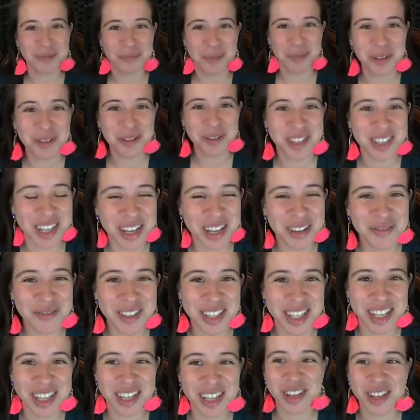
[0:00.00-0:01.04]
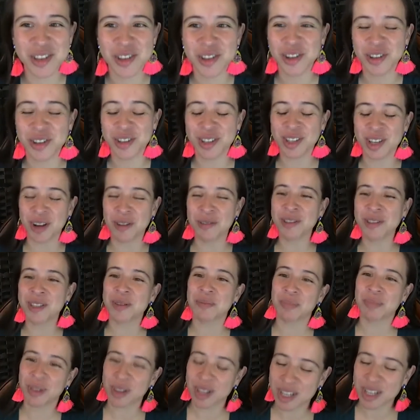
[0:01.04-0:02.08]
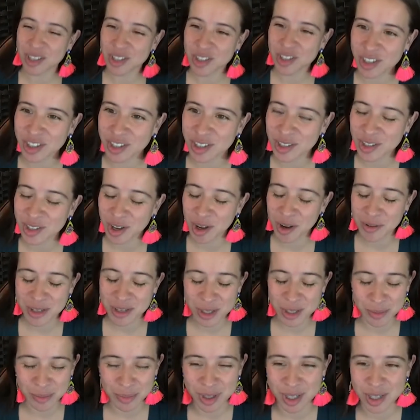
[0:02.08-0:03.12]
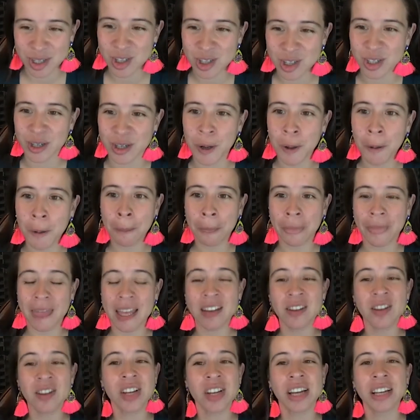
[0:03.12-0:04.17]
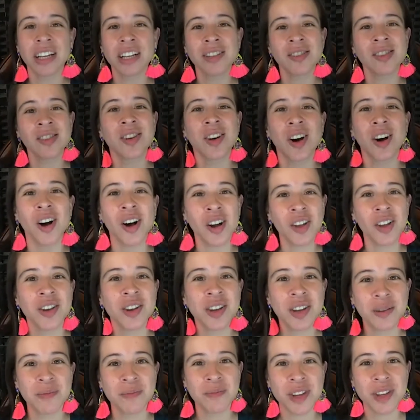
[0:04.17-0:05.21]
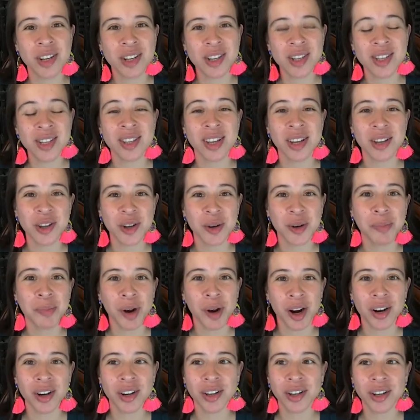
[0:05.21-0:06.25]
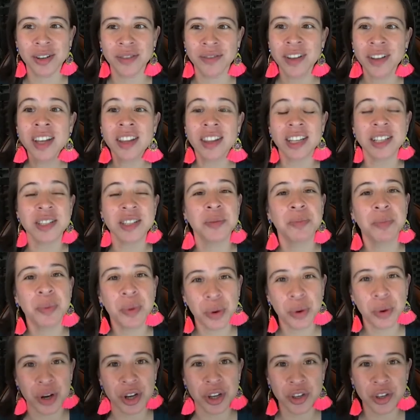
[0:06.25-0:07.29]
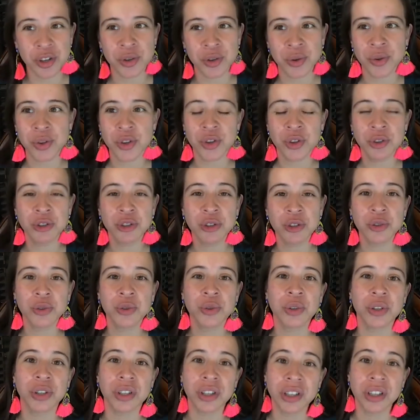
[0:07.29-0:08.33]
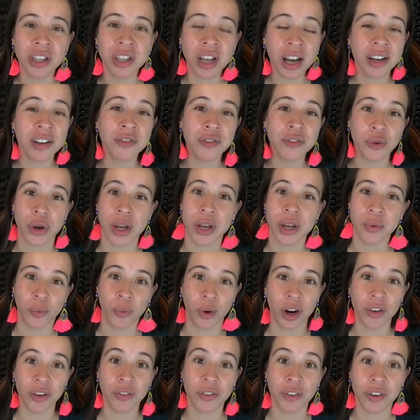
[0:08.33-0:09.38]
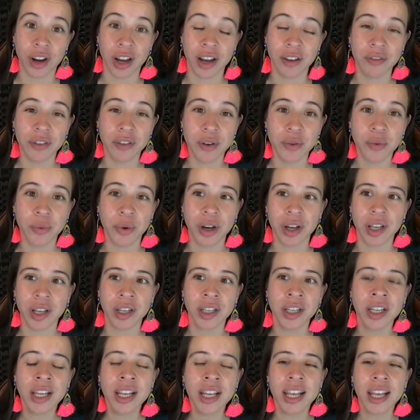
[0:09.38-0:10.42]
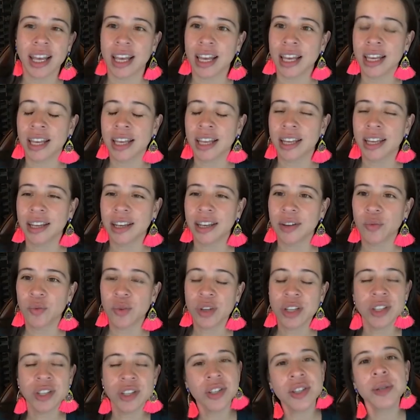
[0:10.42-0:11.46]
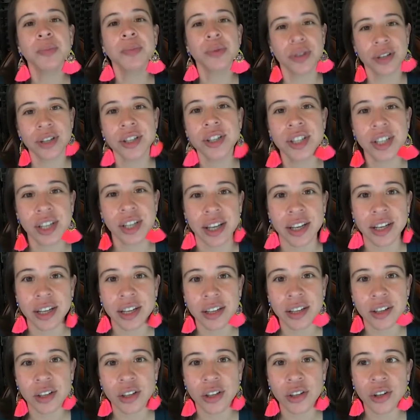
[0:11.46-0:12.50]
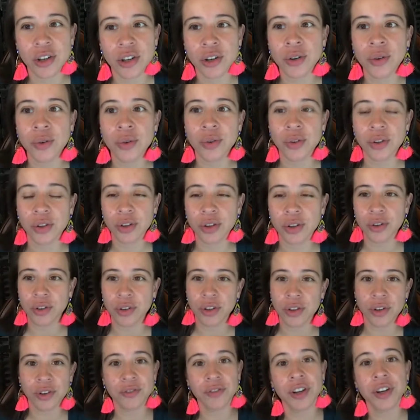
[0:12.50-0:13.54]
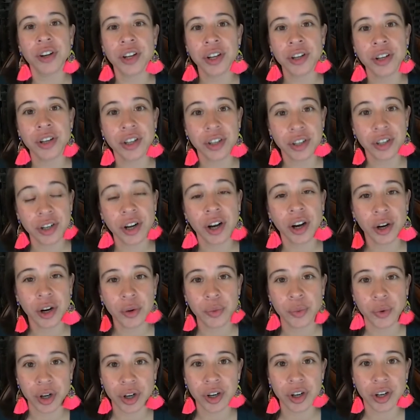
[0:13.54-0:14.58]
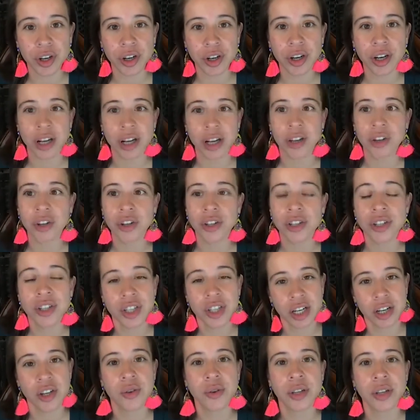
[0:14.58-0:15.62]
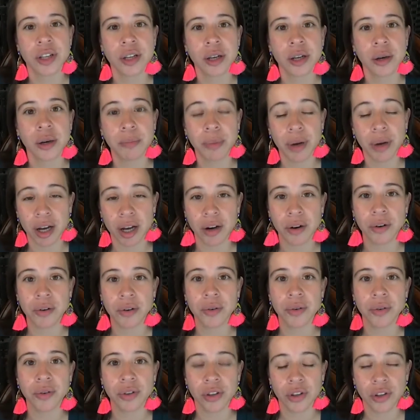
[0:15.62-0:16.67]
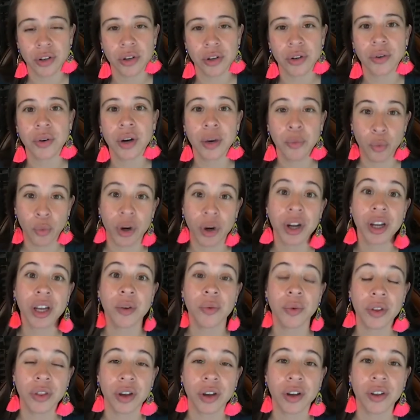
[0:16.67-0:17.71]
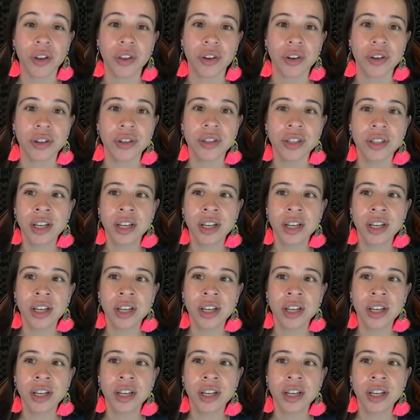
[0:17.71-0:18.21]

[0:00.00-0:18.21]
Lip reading: most def, Dani. It's always a pleasure. It's always a pleasure. And shout out to all the communities that you're part of that support you. You do a lot of great work for everyone, and we just appreciate it. You're a very good hard worker, and you're genuine about, working with others.